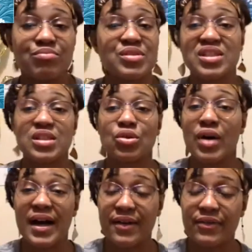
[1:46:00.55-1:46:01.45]
still
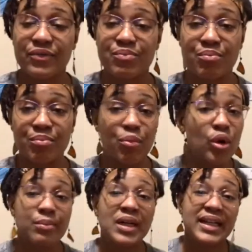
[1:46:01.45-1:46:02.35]
have
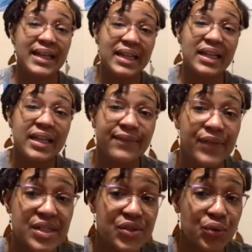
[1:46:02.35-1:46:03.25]
more money I need to get for this